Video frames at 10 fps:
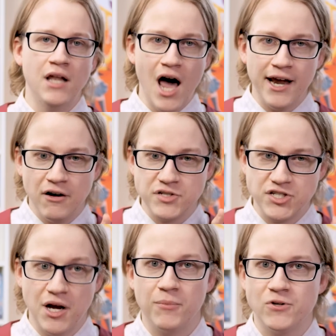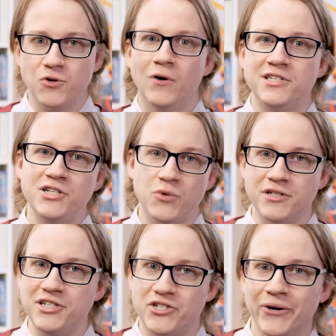lot of summer
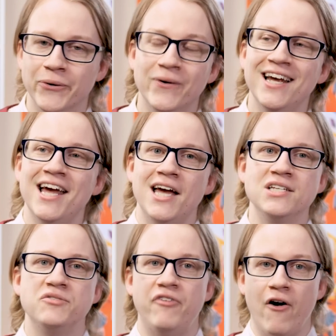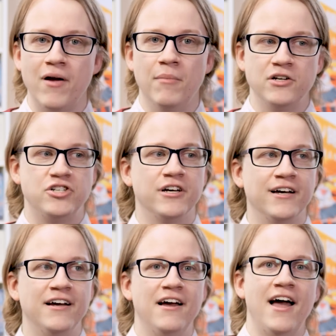2022 is very much a,